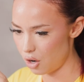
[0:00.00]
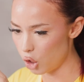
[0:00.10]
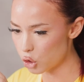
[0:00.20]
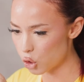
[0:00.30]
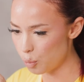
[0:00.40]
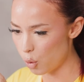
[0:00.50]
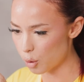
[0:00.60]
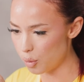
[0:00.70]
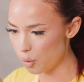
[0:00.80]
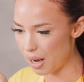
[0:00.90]
Ultra
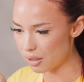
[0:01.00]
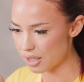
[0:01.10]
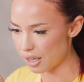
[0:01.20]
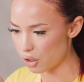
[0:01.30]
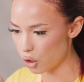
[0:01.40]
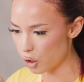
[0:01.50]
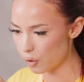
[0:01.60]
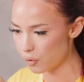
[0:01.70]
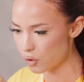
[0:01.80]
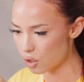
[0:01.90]
portable mouse that
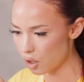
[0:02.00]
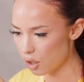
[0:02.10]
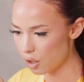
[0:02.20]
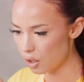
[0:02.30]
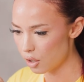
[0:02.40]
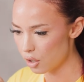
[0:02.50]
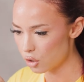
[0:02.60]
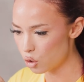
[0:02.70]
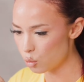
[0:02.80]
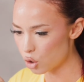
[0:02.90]
curves
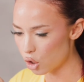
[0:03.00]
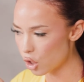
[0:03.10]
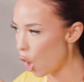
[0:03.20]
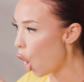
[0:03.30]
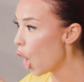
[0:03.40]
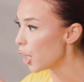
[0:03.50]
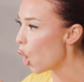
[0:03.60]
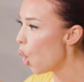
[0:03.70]
to turn on.